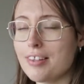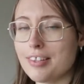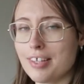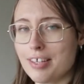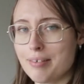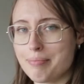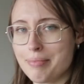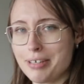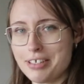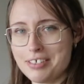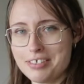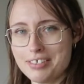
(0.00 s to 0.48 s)

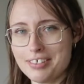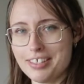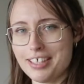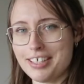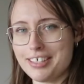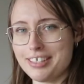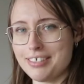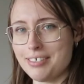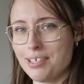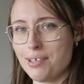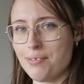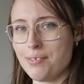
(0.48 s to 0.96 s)
then make sure
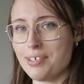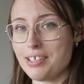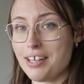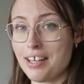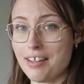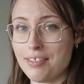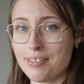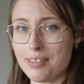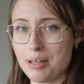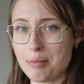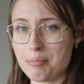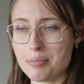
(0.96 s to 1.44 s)
that you give it a
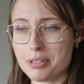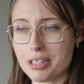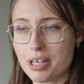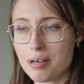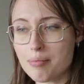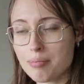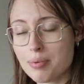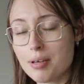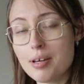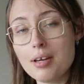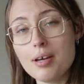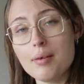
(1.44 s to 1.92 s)
thumbs
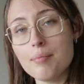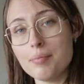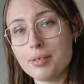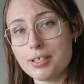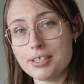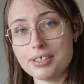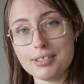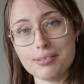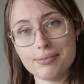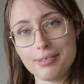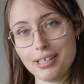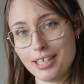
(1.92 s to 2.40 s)
up,
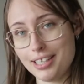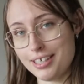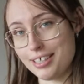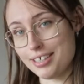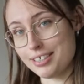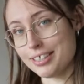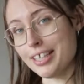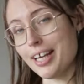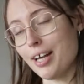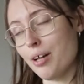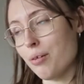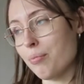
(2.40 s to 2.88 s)
because it really
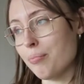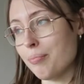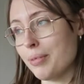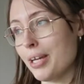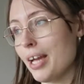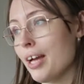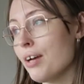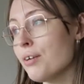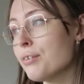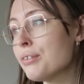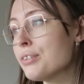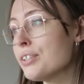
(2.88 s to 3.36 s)
does help me
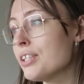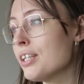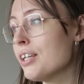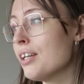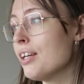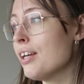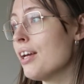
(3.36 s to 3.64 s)
out.